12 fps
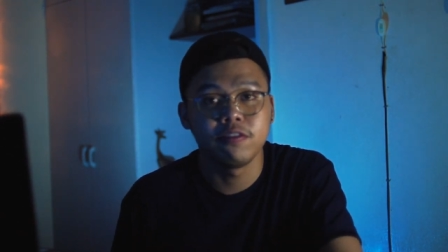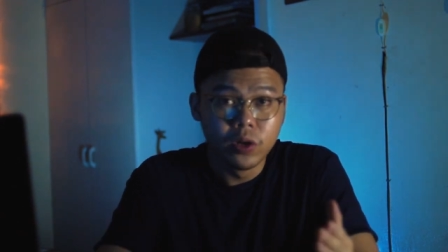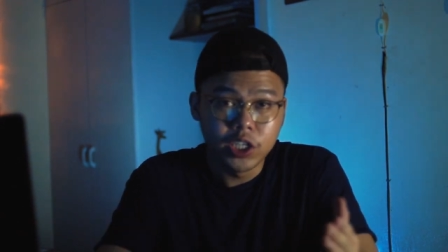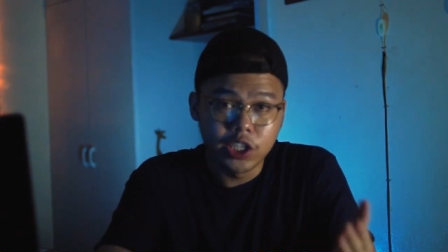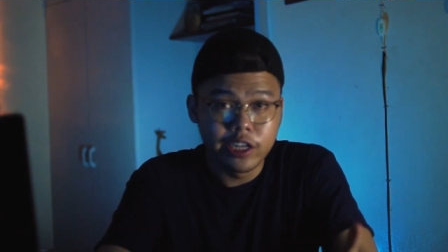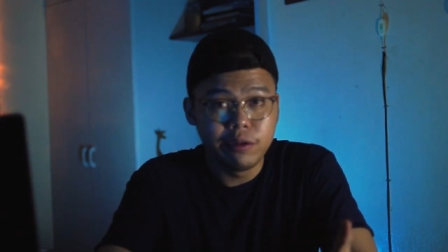
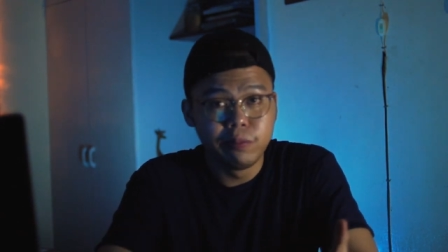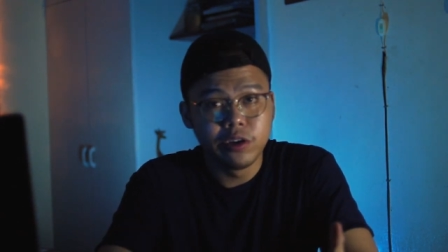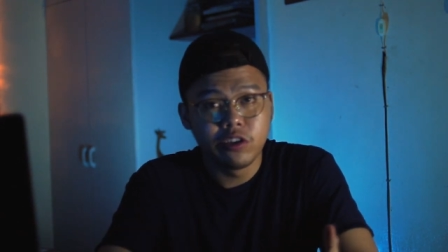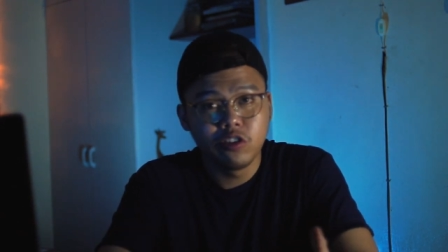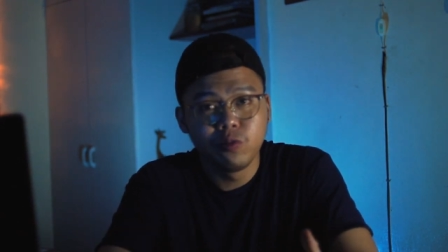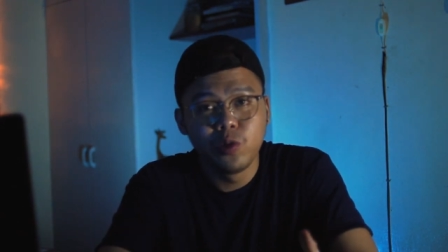which then
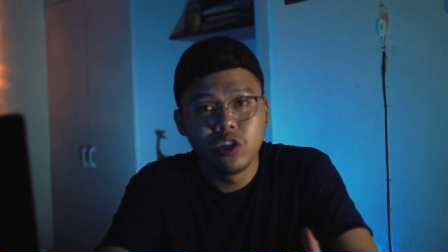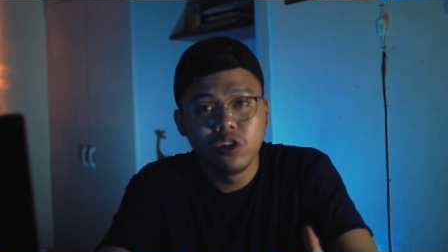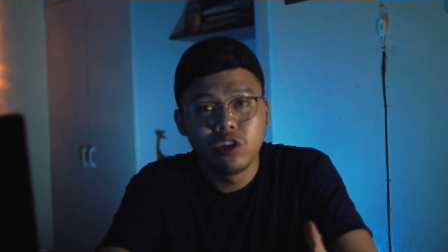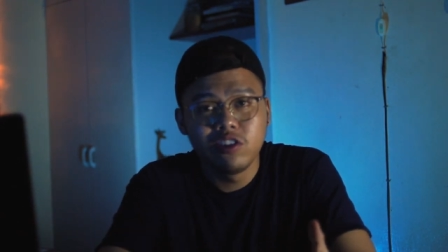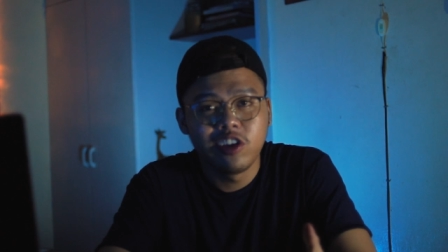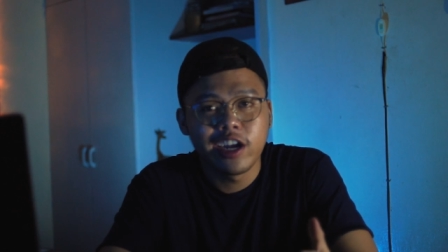brings me
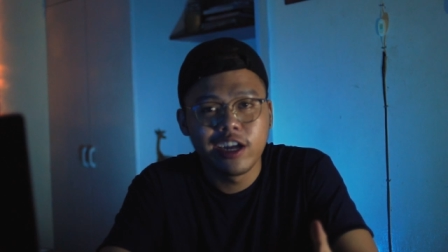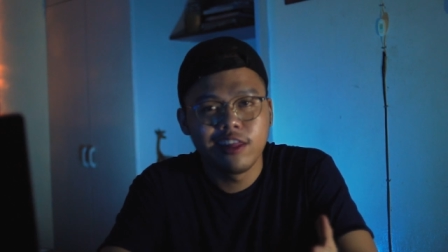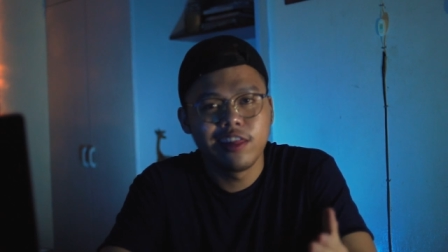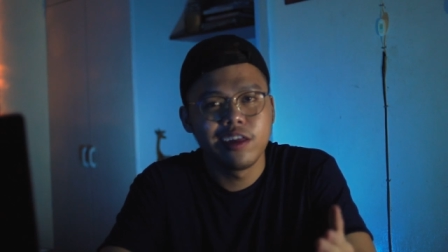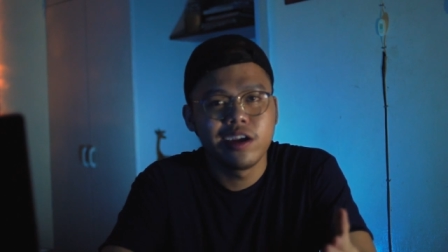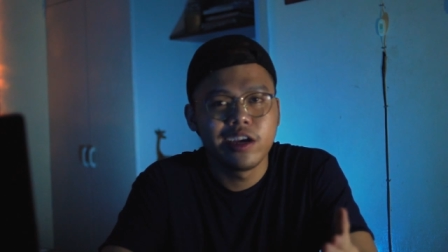to the
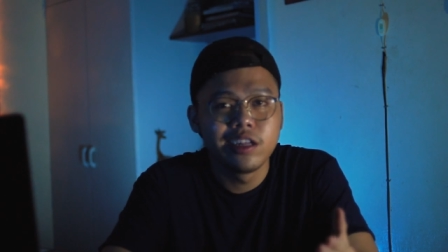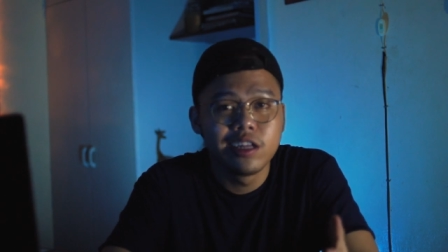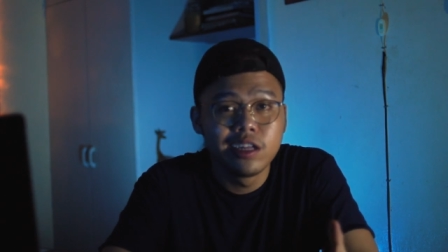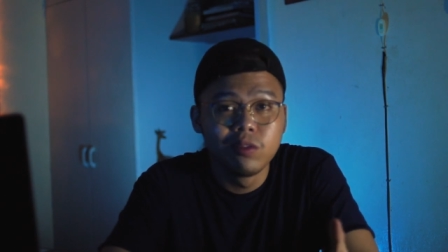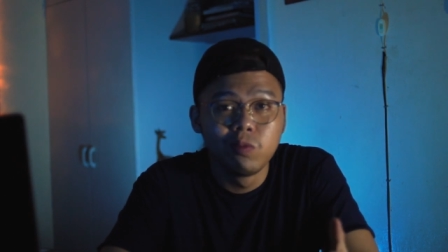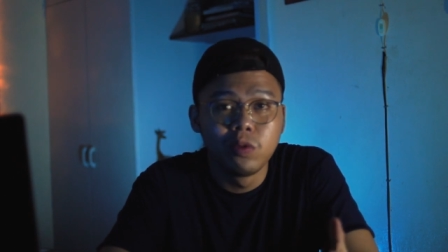second thing I
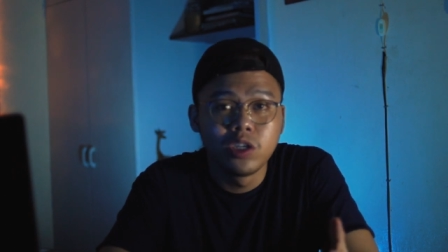did,